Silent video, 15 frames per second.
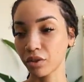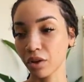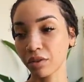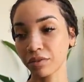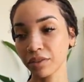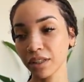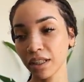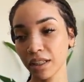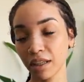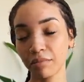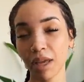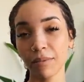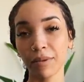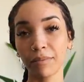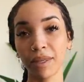Hopefully it can
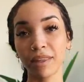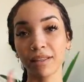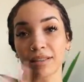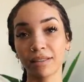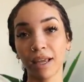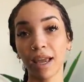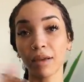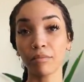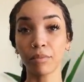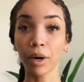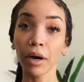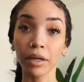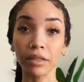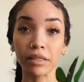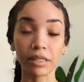maybe be the same
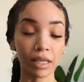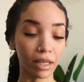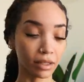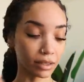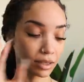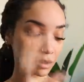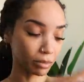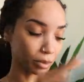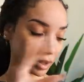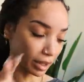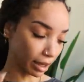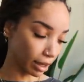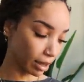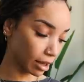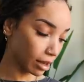person to
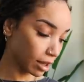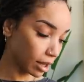play